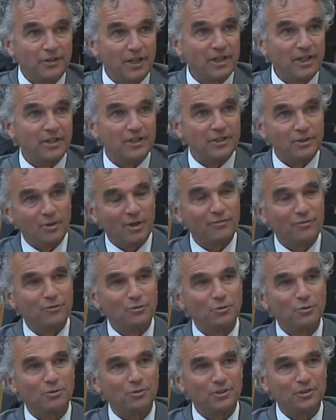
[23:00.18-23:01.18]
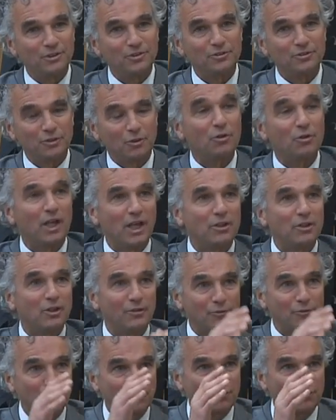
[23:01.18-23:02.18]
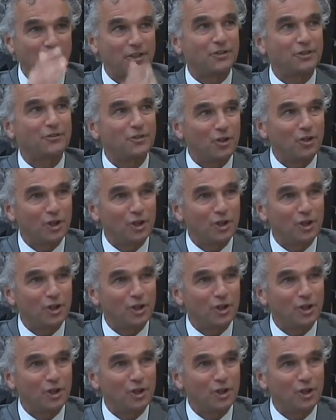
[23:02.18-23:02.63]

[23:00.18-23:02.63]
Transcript: Then you have to, so uh, you have to set a